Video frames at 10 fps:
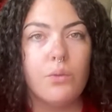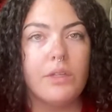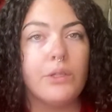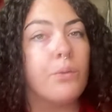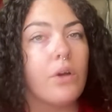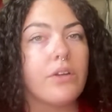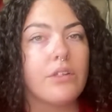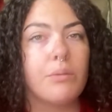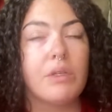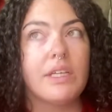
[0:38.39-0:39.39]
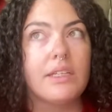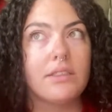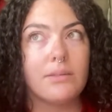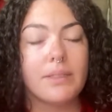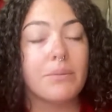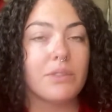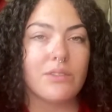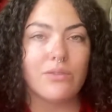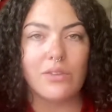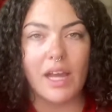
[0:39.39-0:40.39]
when you water the plant. Sometimes they'll
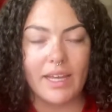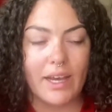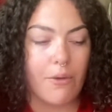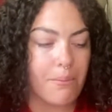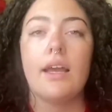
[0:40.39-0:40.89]
fly out.